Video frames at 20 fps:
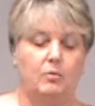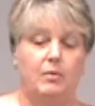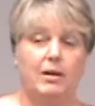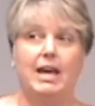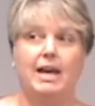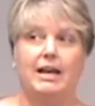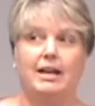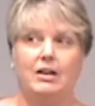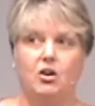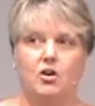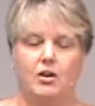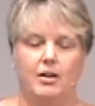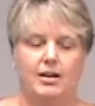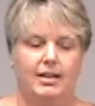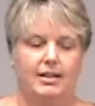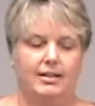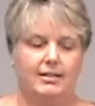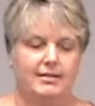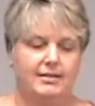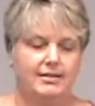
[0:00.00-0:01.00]
we had an
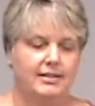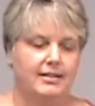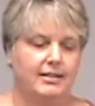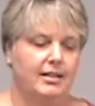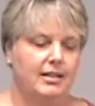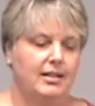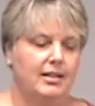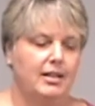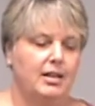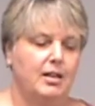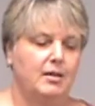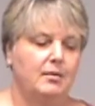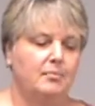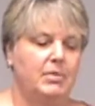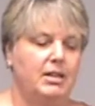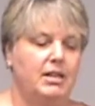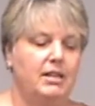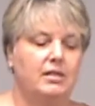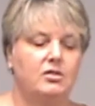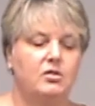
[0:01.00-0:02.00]
audience.
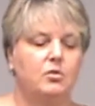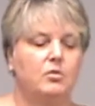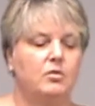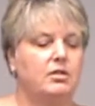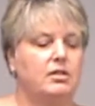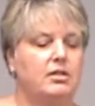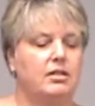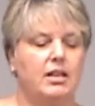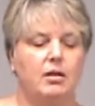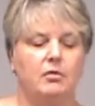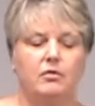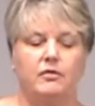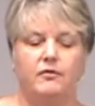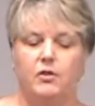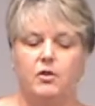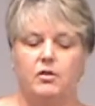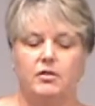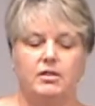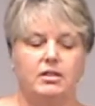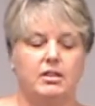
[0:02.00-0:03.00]
But this horse and I were
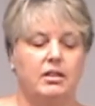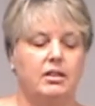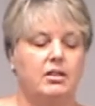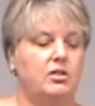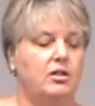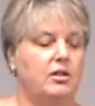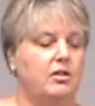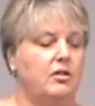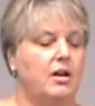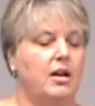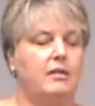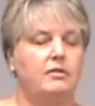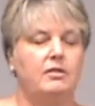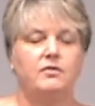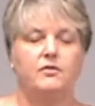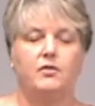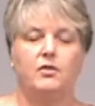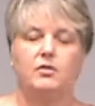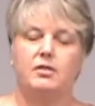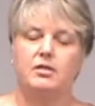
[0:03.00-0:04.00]
focused on each other. I was
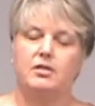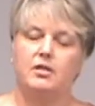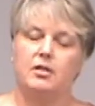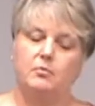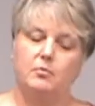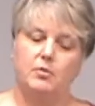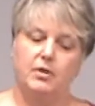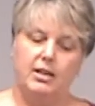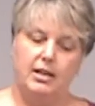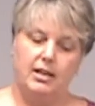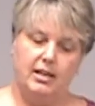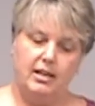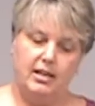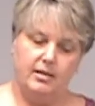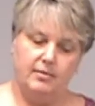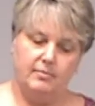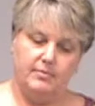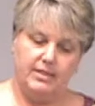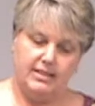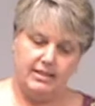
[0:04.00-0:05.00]
focused on bringing
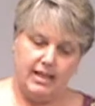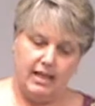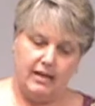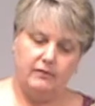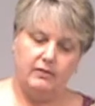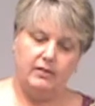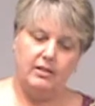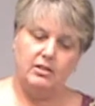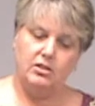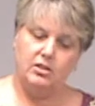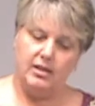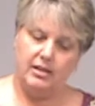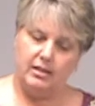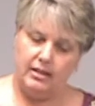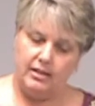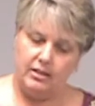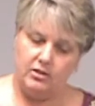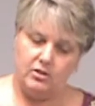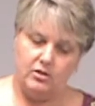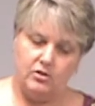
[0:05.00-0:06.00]
him safely,
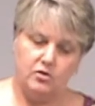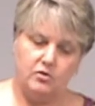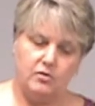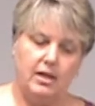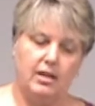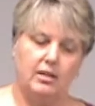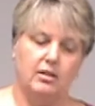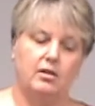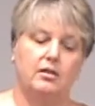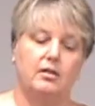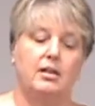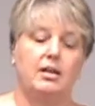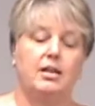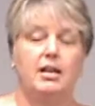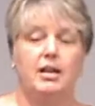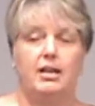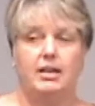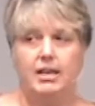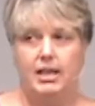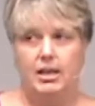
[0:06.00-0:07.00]
gently into the trailer,
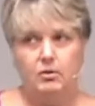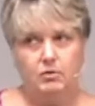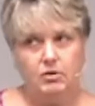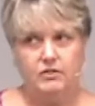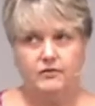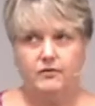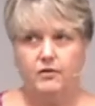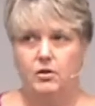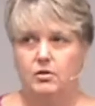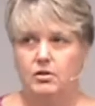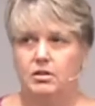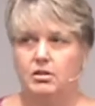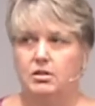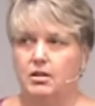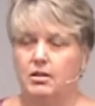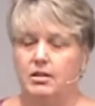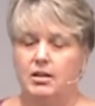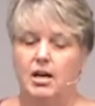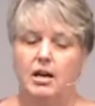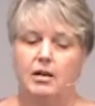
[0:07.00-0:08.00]
and he was focused
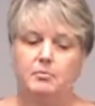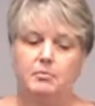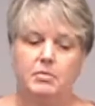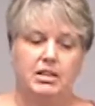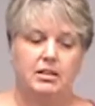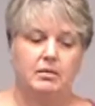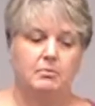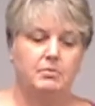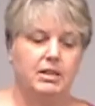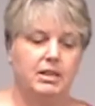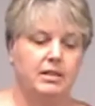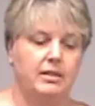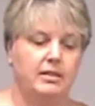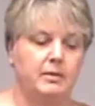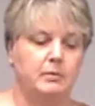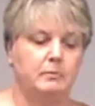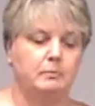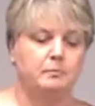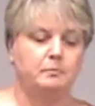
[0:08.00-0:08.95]
on not being beaten.